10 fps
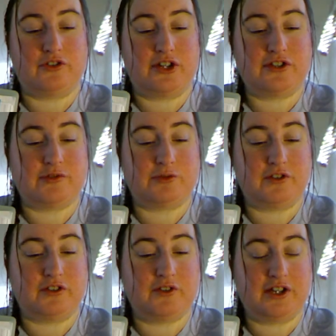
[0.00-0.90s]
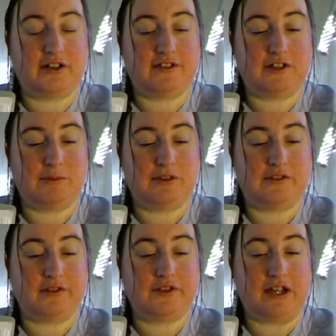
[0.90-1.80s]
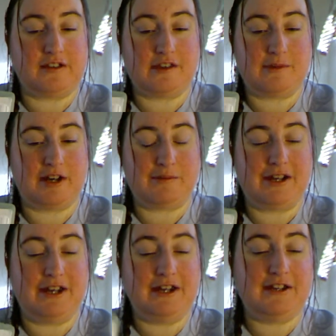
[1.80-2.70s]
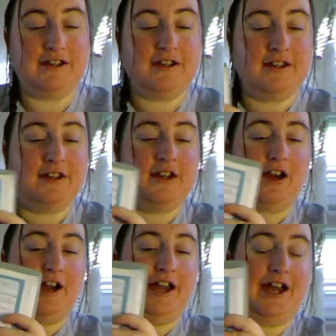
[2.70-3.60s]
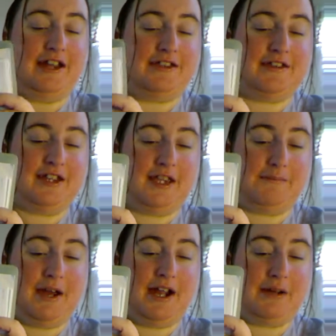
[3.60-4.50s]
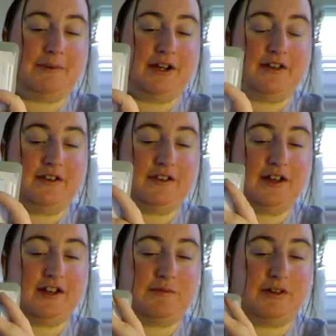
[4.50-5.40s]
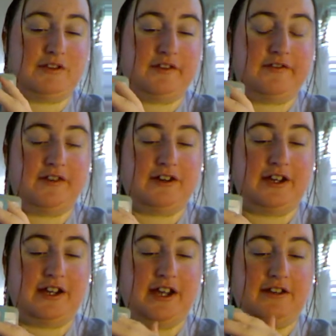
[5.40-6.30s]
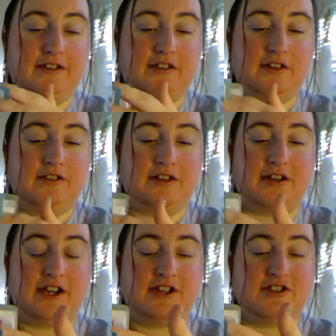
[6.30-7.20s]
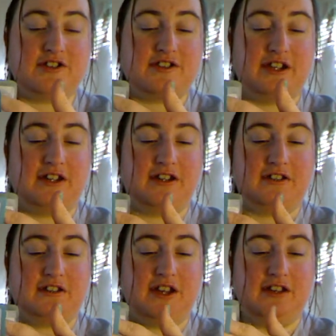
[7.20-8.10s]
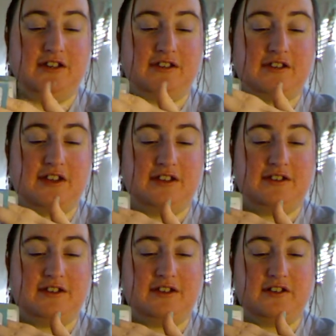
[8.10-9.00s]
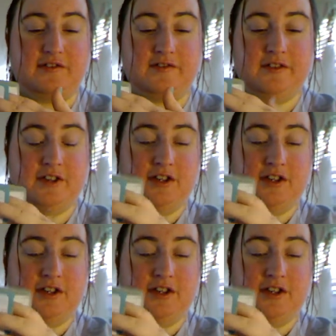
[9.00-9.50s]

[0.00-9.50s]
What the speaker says: I just wanted to fill out some and sort of get some out of my head. I had this at the back, but I decided to bring it to the front again so that I could just see it, and it's easy enough.